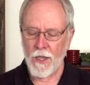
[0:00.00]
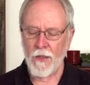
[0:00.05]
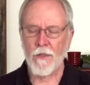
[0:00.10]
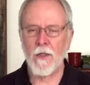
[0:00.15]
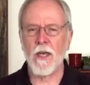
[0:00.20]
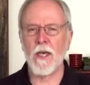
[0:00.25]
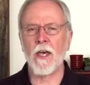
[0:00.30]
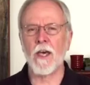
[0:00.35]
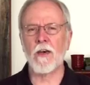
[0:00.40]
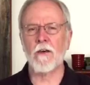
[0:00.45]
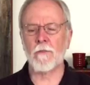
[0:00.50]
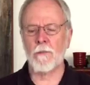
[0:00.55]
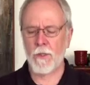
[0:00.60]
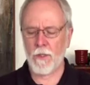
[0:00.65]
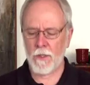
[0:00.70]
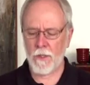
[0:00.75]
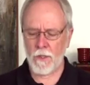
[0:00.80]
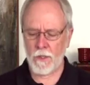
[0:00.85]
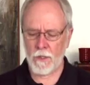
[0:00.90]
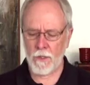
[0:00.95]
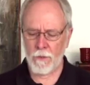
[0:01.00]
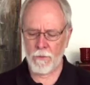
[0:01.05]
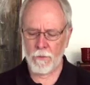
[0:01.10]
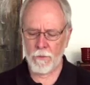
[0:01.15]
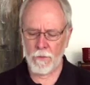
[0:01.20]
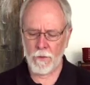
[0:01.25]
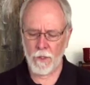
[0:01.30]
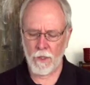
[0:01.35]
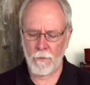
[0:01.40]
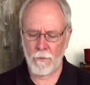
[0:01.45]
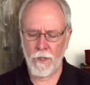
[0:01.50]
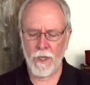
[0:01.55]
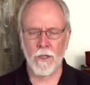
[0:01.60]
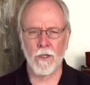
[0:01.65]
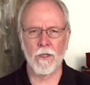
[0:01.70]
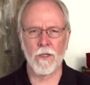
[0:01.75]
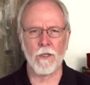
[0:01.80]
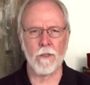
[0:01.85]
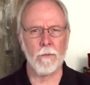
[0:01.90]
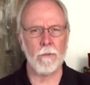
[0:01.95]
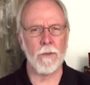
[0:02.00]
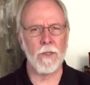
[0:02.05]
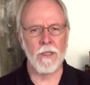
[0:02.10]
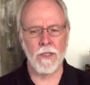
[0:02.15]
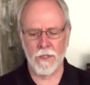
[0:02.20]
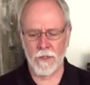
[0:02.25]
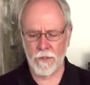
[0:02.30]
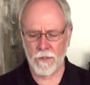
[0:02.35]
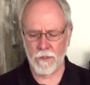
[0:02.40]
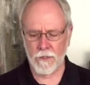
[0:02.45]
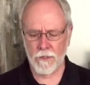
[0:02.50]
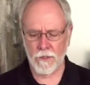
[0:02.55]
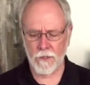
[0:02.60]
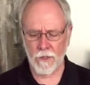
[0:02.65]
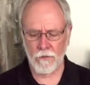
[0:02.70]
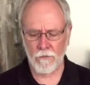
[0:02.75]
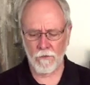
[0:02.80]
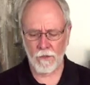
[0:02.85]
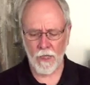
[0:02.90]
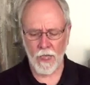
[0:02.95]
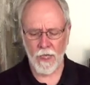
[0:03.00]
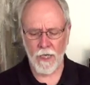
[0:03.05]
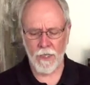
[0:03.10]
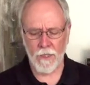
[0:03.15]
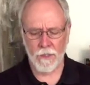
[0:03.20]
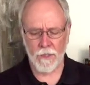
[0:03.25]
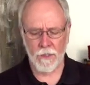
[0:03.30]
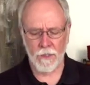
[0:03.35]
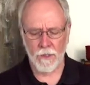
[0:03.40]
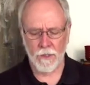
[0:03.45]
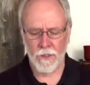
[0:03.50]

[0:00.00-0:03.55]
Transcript: They have become American beacons of light